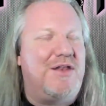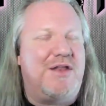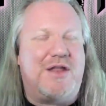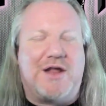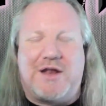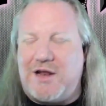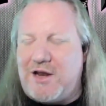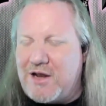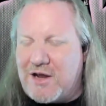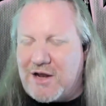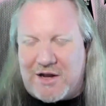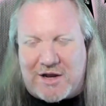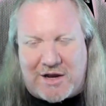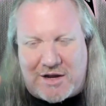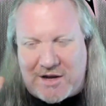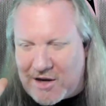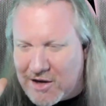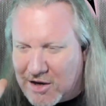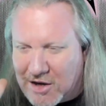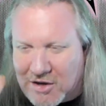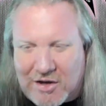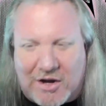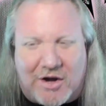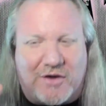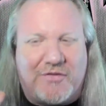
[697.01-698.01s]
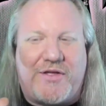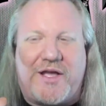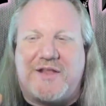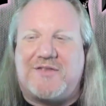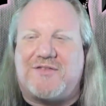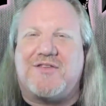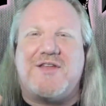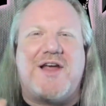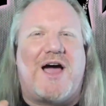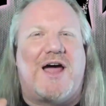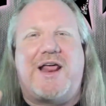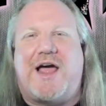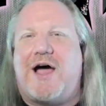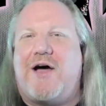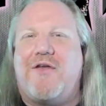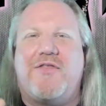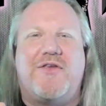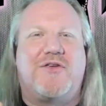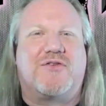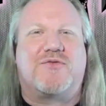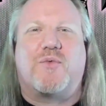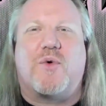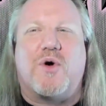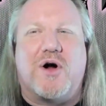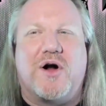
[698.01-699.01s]
No. That's not how
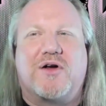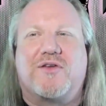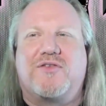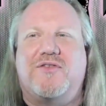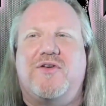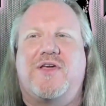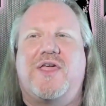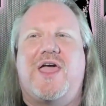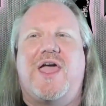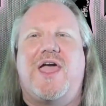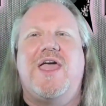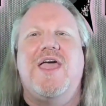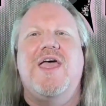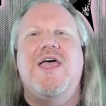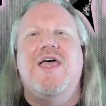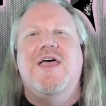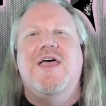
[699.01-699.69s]
this works, okay?